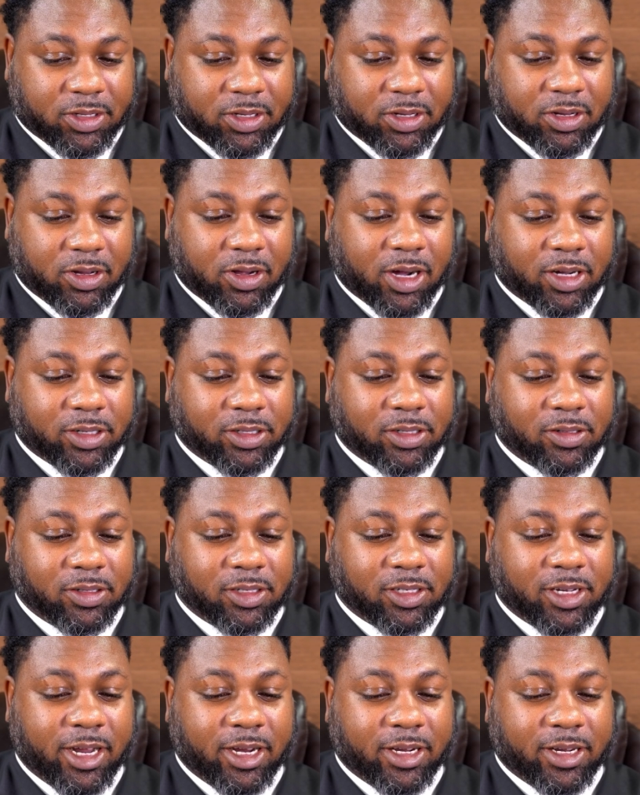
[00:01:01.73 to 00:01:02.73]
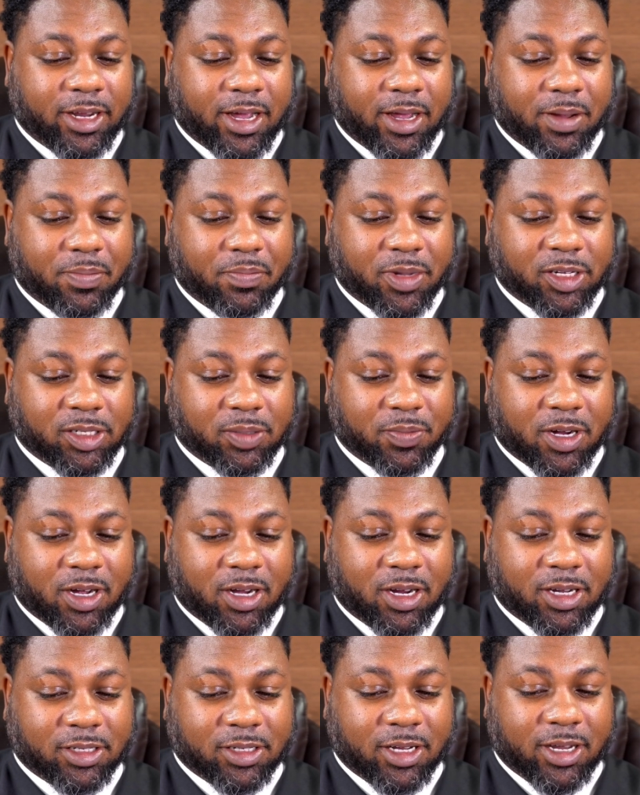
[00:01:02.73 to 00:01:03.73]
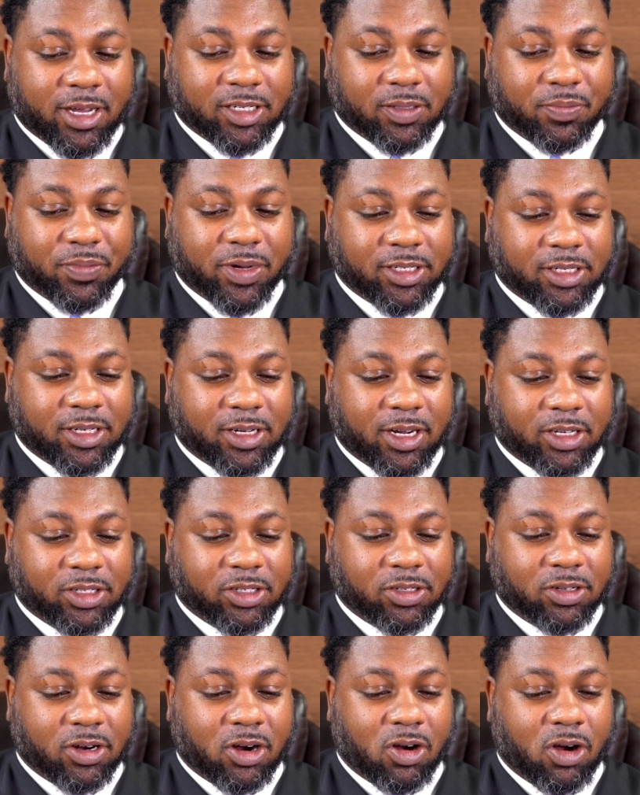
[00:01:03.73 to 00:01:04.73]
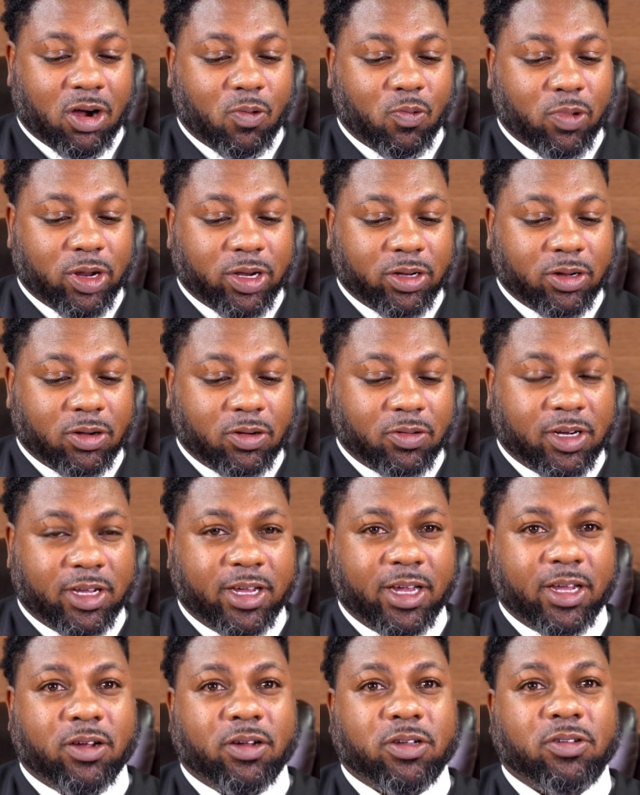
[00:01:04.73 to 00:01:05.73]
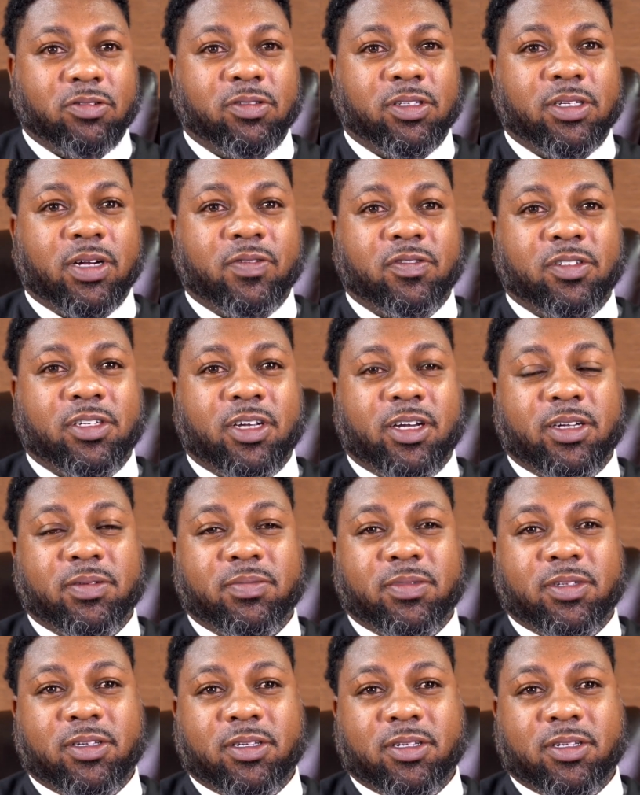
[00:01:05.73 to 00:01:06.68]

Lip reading: You also state that Miss McCluskey has busted out your car window and hit on you several times?